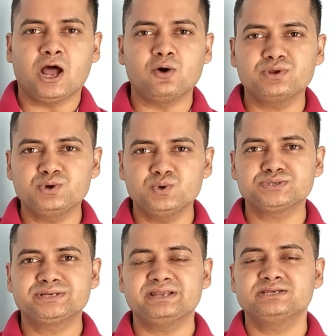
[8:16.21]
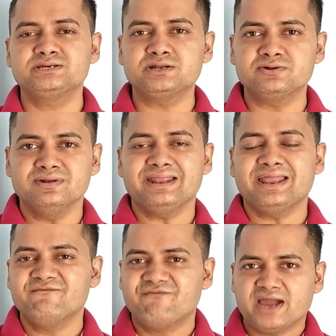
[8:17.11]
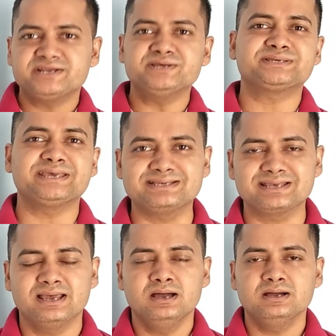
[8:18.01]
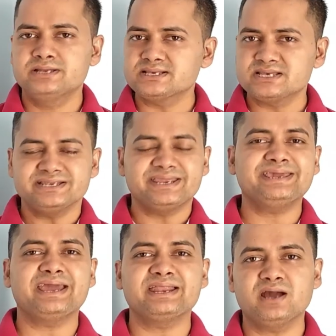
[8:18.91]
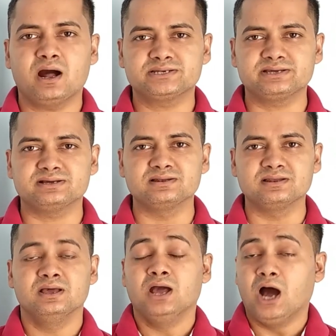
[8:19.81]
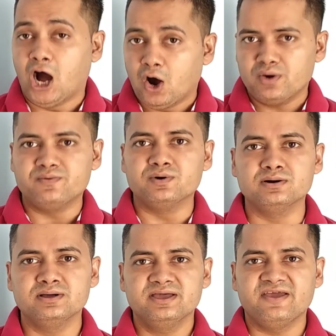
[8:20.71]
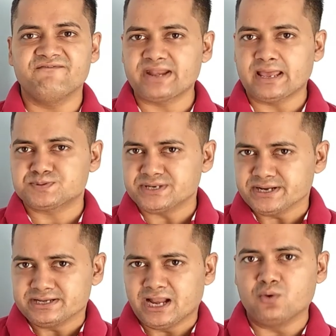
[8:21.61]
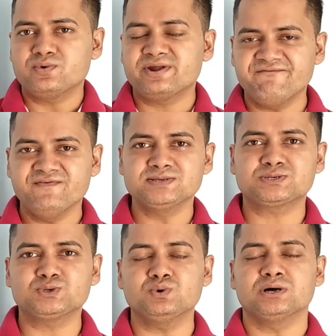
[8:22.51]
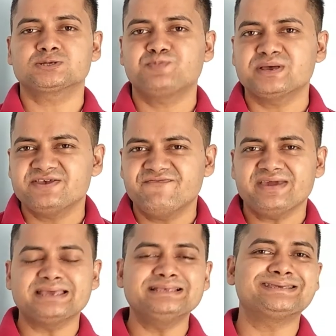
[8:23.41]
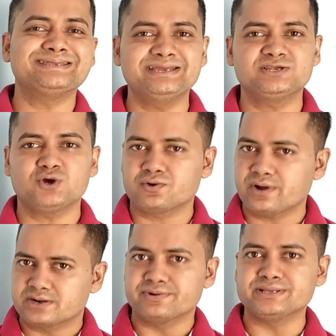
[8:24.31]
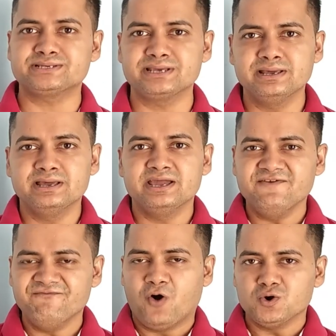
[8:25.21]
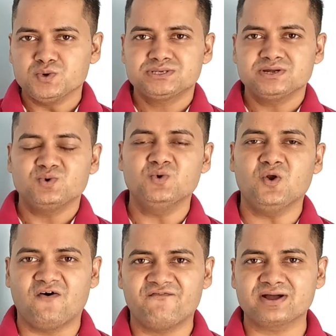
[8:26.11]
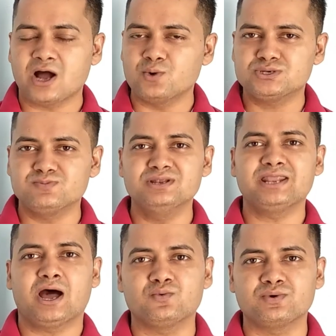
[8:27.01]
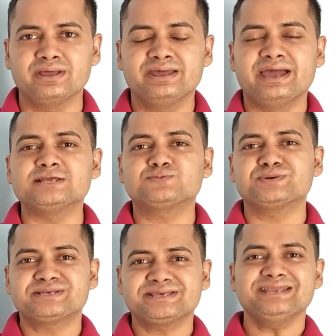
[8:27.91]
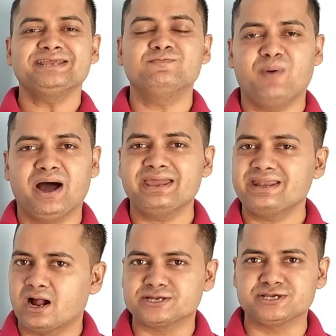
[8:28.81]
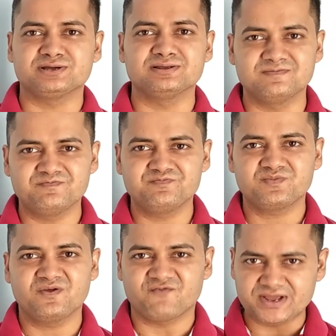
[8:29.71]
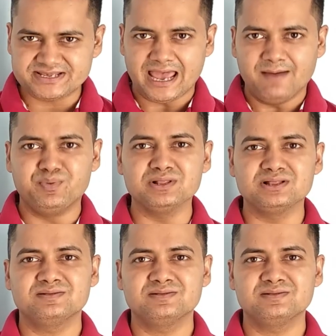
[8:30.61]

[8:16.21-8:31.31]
noun used in a general and wider sense doesn't take any article. However, if an abstract noun refers to a specific incident or occurrence, it follows the rule of a countable noun and is preceded by an article. For example,